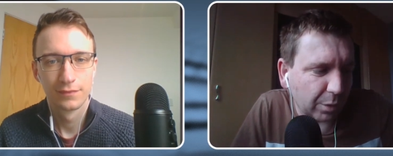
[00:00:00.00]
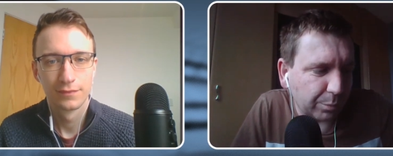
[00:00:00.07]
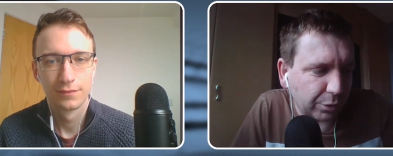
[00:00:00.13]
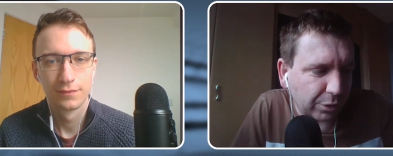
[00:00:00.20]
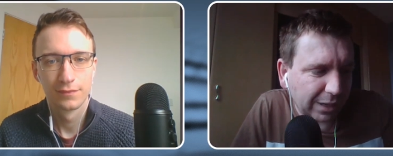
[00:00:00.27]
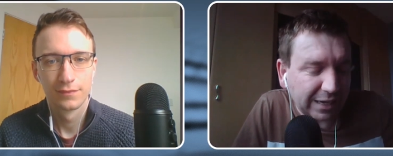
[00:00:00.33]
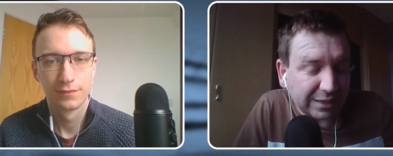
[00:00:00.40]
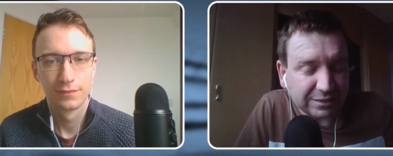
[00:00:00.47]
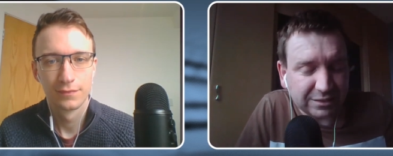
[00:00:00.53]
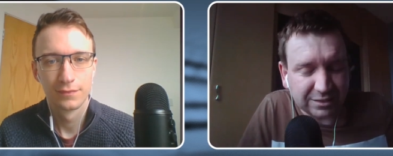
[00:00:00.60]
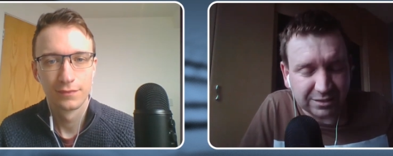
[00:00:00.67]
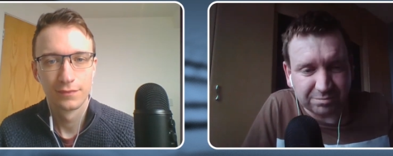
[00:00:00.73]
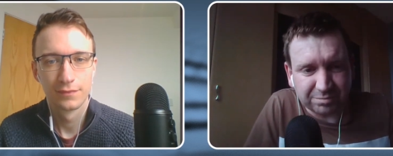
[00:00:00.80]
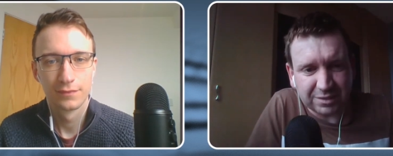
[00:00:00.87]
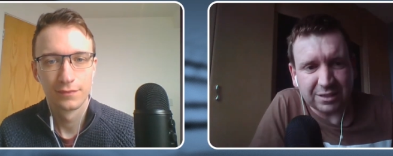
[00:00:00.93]
Speaker 1: but had
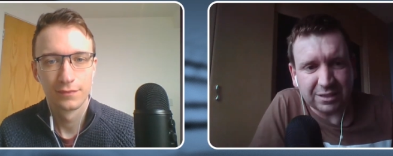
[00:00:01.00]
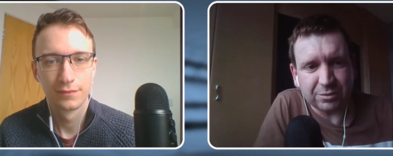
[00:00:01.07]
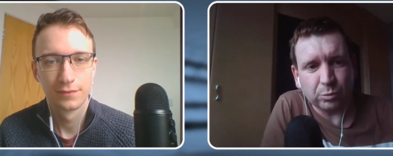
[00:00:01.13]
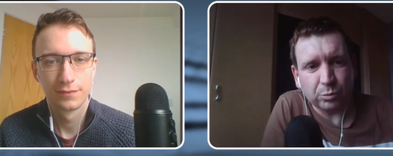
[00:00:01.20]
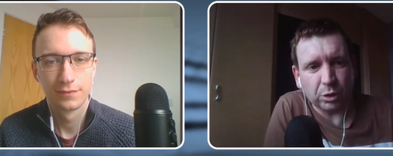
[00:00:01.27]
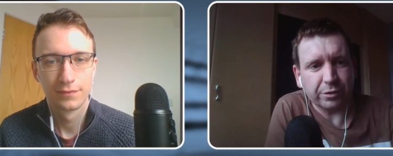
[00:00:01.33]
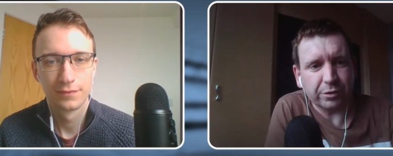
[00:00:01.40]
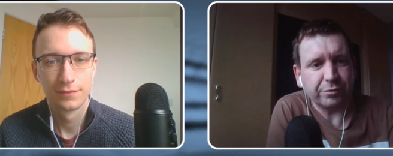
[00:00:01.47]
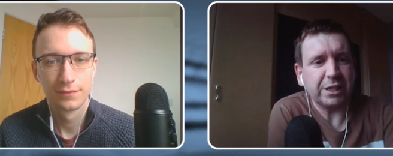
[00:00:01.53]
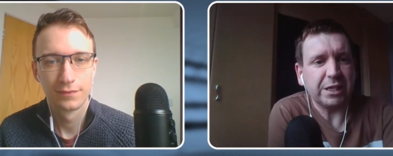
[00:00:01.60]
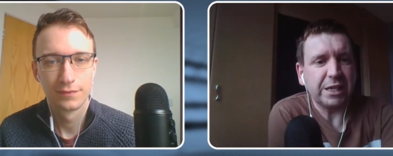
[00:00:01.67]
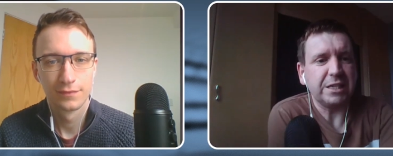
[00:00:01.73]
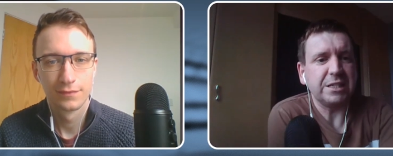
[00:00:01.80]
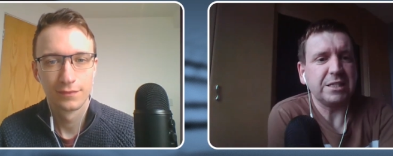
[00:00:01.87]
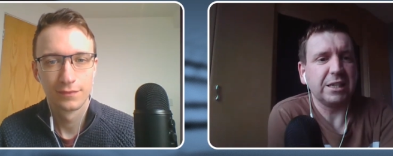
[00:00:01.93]
one of the
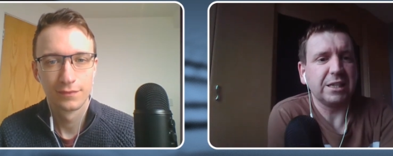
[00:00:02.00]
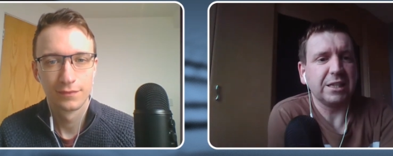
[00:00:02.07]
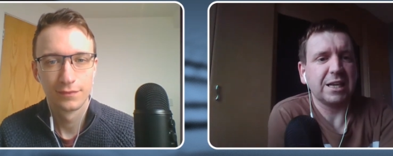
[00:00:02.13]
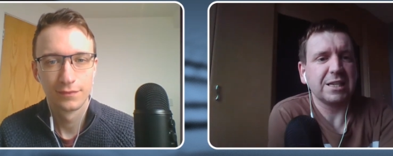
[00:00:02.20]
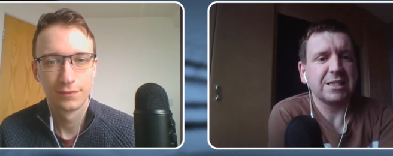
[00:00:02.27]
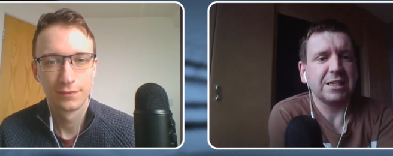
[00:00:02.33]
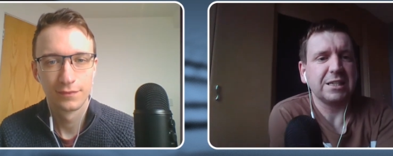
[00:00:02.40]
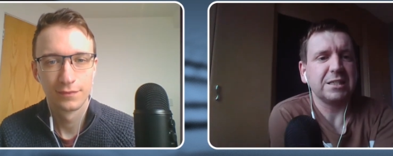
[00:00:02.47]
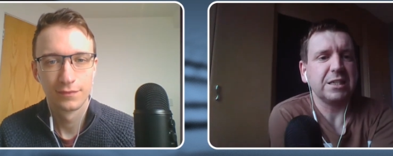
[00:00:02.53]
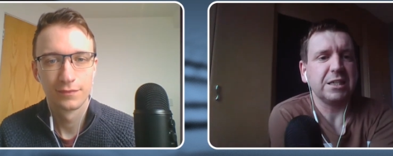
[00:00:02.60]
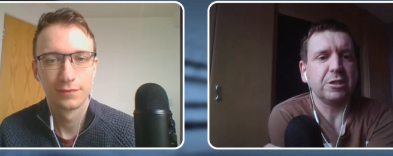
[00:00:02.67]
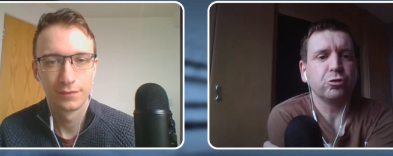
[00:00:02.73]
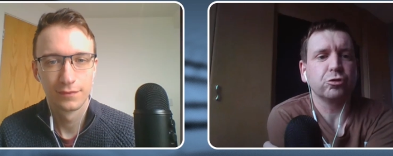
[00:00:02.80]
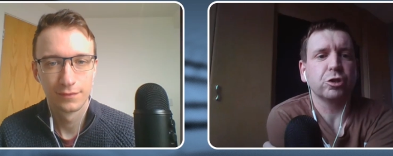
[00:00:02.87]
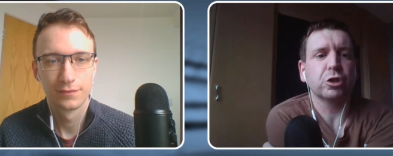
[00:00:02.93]
easier last
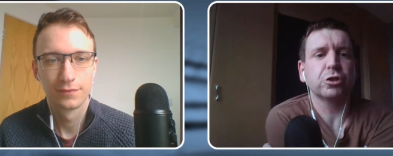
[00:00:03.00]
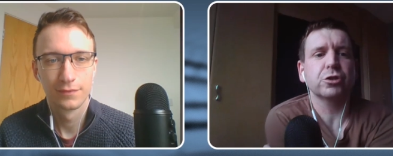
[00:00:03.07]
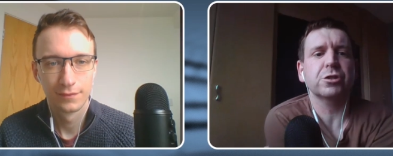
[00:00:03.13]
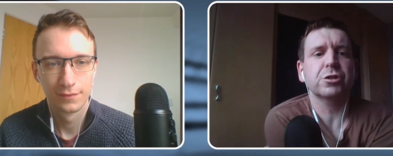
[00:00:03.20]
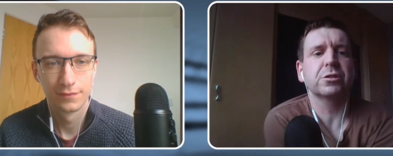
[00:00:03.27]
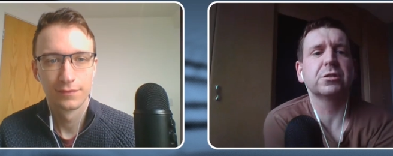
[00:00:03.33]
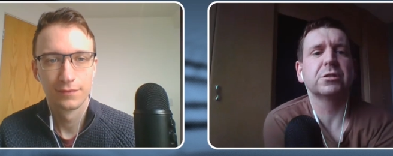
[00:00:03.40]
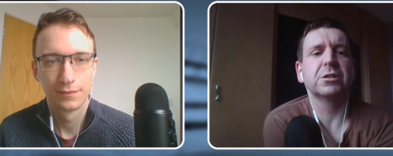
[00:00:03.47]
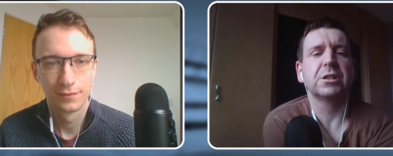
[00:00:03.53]
16 draws.